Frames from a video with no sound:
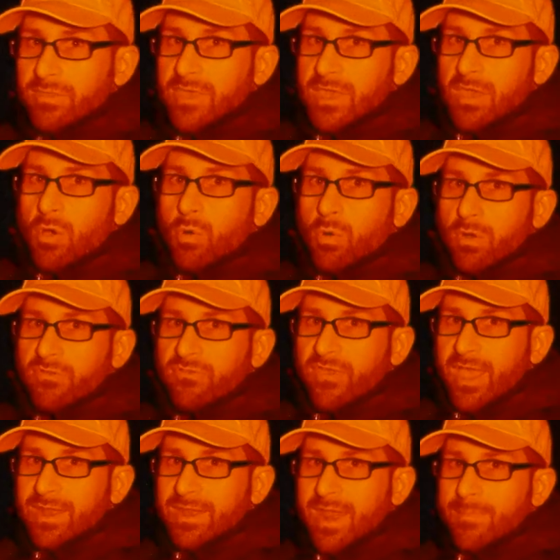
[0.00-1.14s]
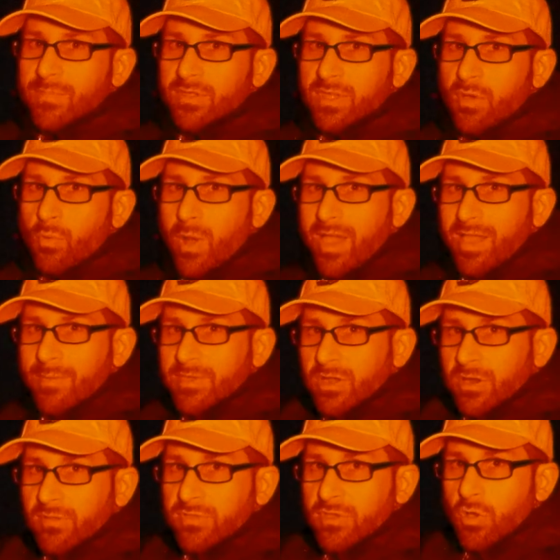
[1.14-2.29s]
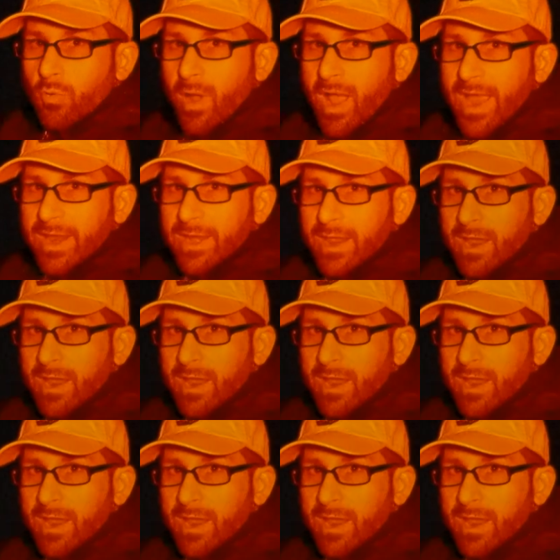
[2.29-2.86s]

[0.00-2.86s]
the Horsehead Nebula while I'm here in the Orion